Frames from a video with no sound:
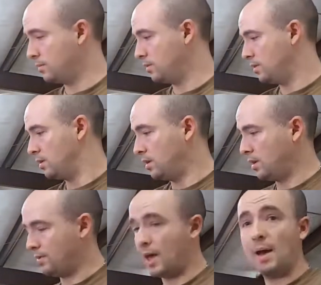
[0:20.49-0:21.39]

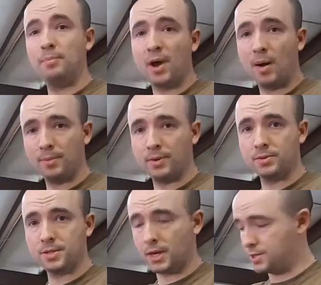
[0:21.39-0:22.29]
and the abdominal
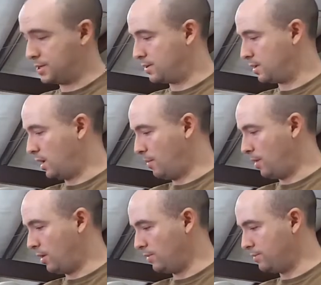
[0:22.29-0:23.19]
section.
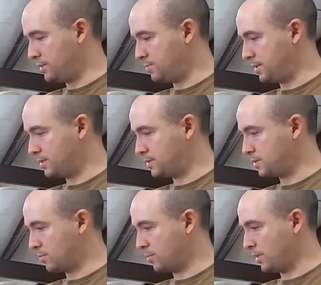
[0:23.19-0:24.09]
All of these pieces
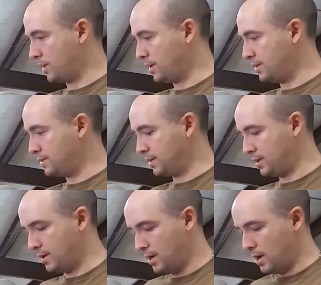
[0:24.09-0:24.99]
are pretty easy.